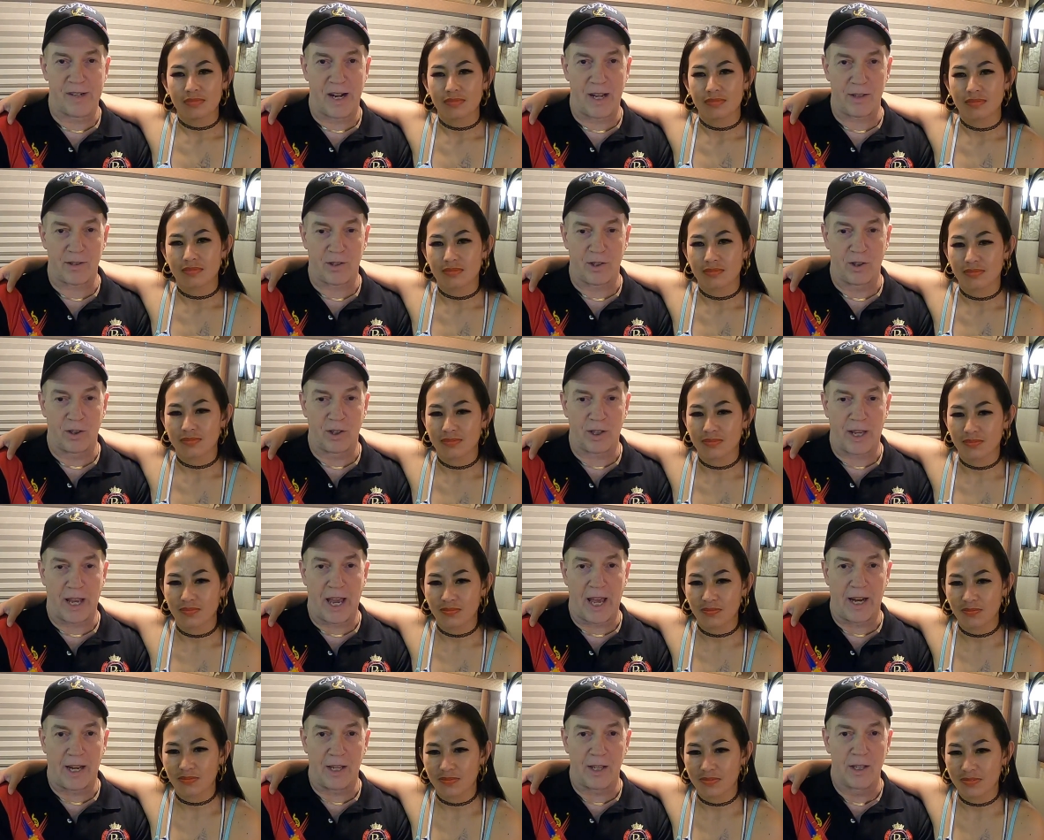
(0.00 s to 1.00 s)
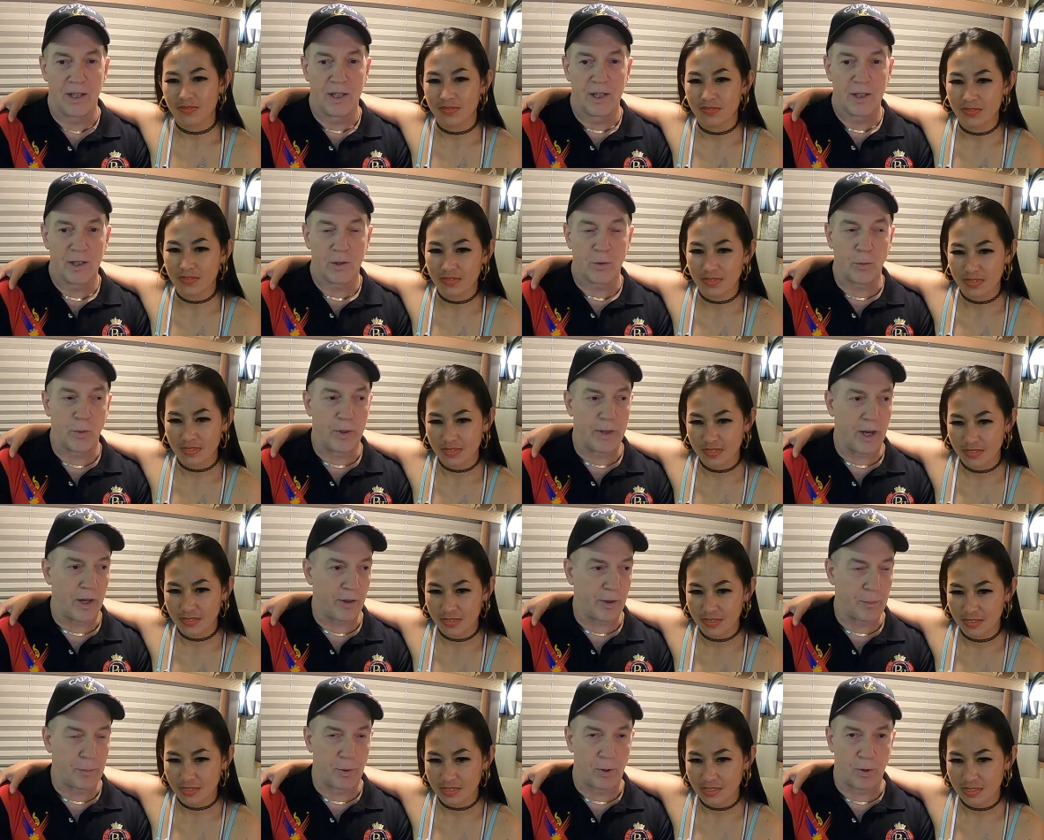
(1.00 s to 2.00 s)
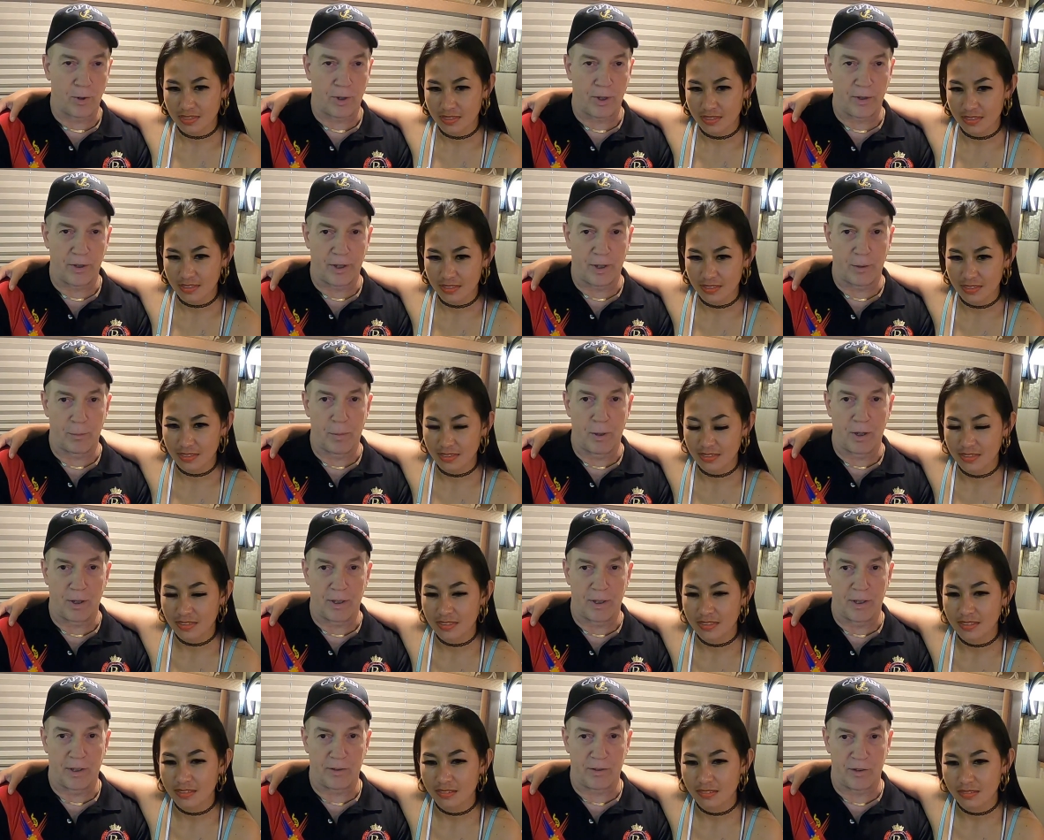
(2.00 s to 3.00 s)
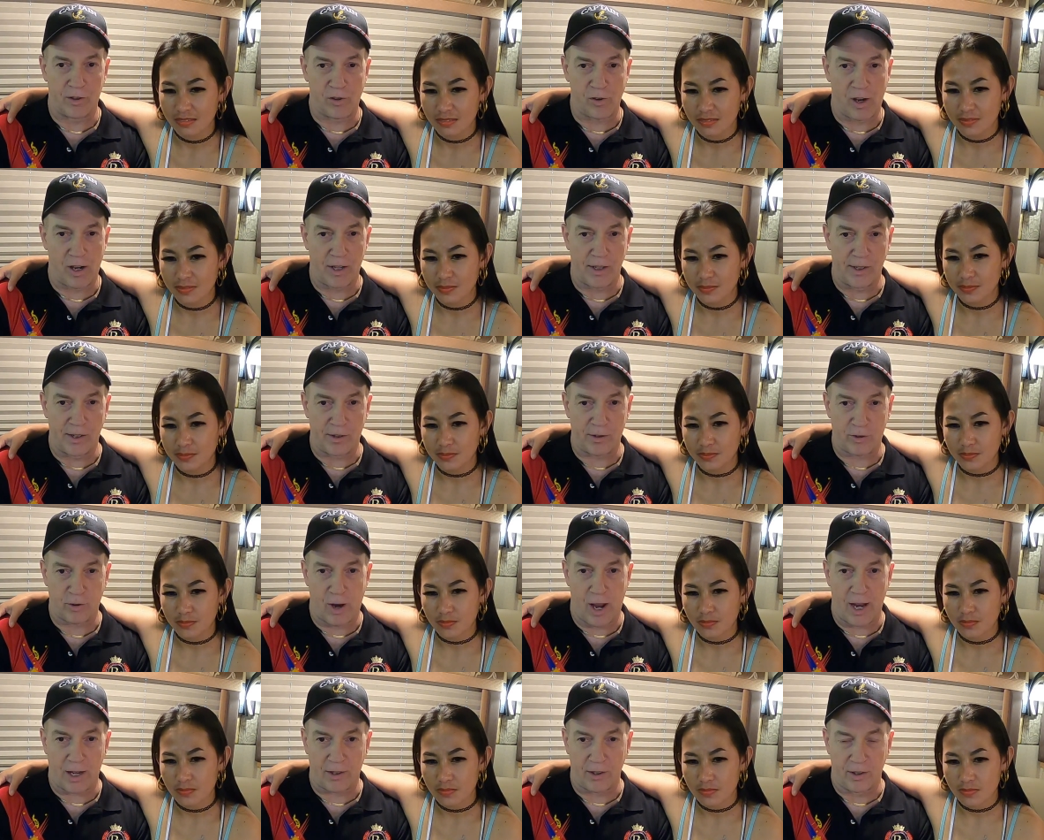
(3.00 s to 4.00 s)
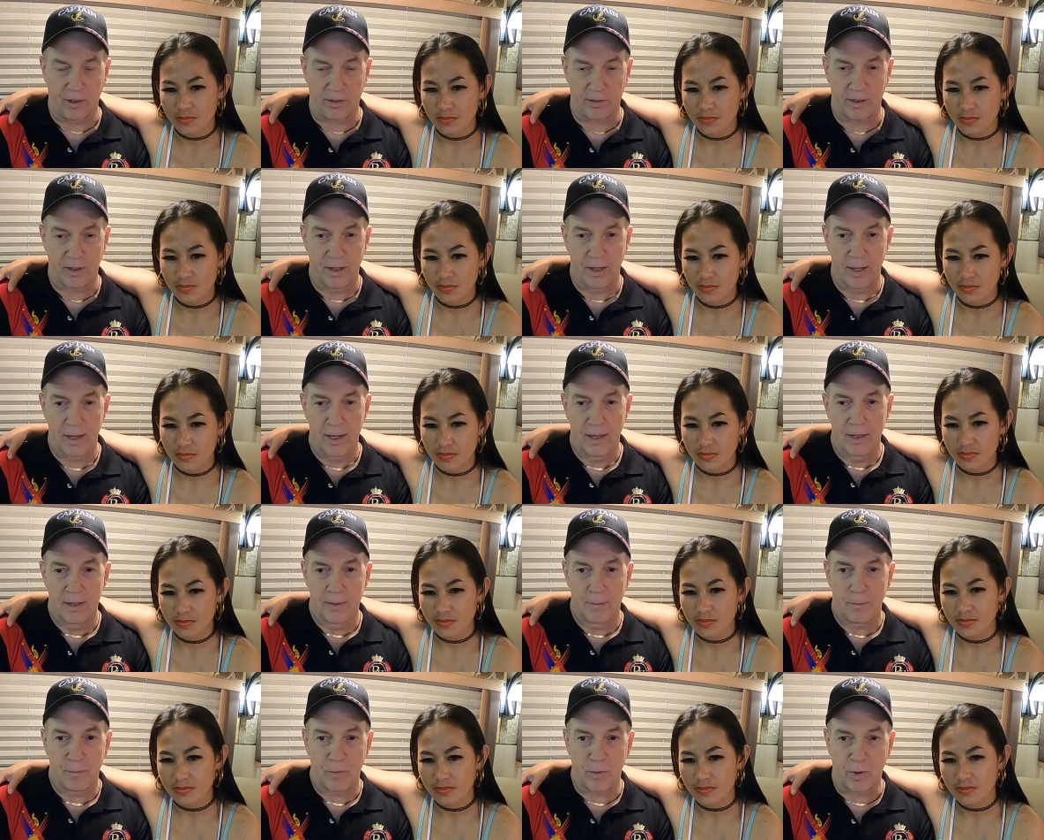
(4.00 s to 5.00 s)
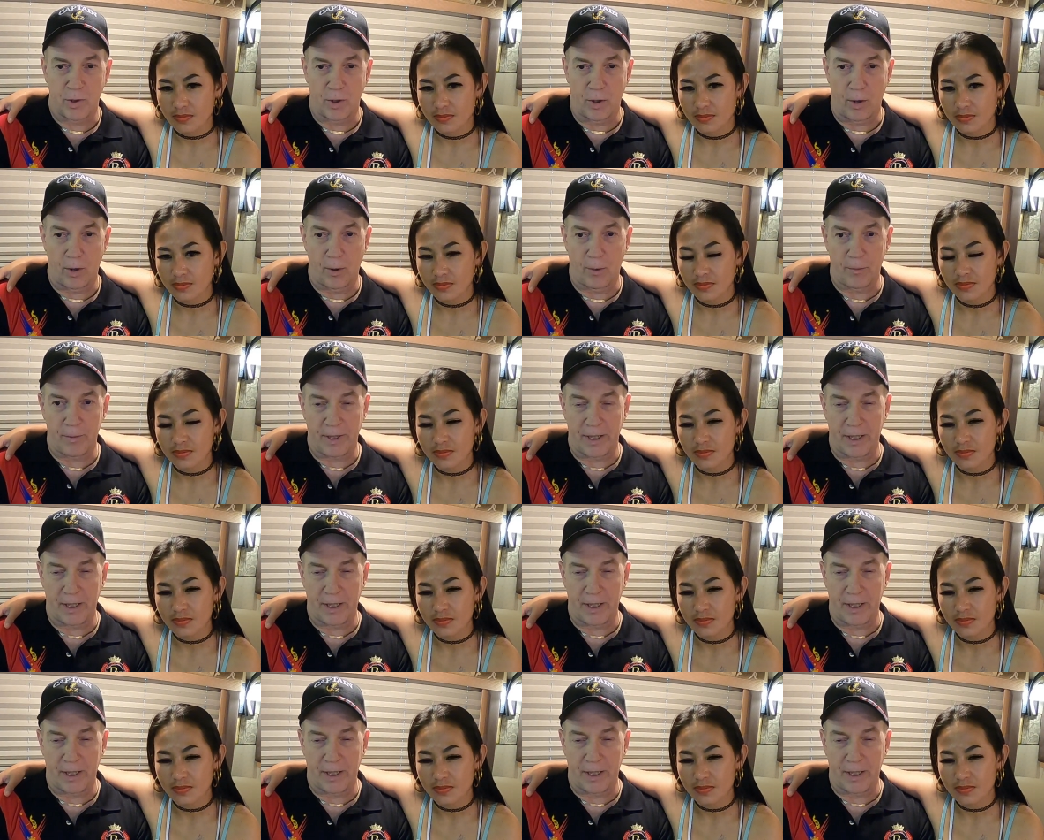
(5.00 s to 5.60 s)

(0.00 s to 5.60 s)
Speaker 1: a chance to look at it without the broker there bugging us and trying to distract us. So